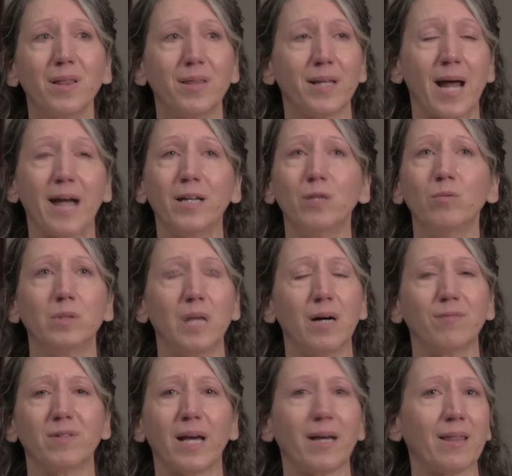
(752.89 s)
that I knew
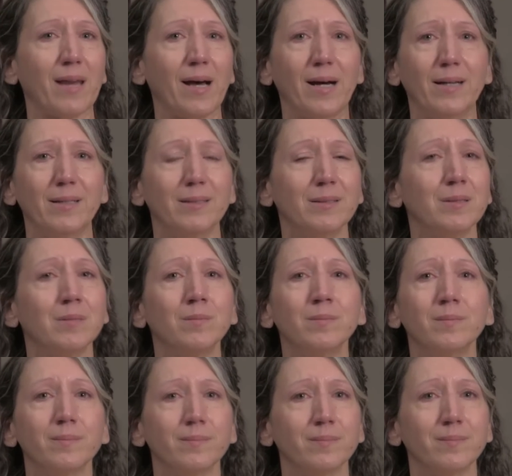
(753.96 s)
love like that
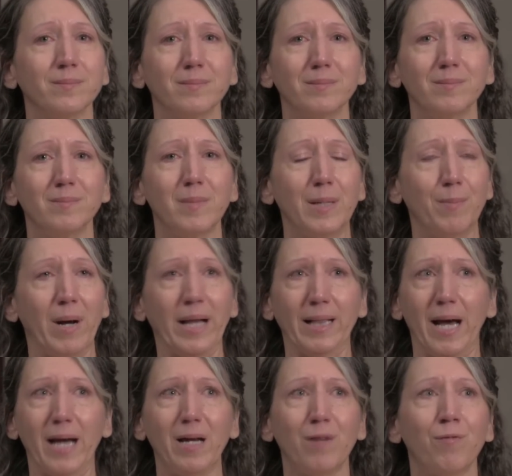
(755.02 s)
in my
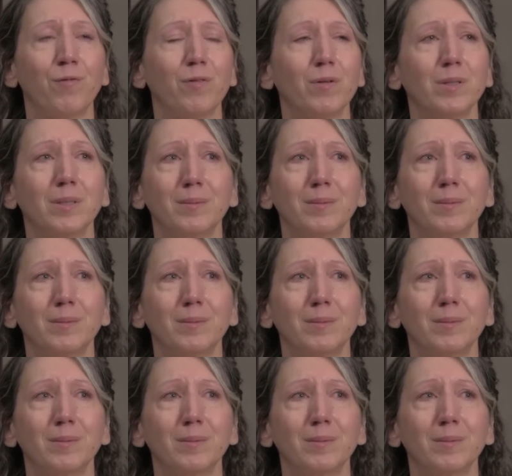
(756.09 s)
life.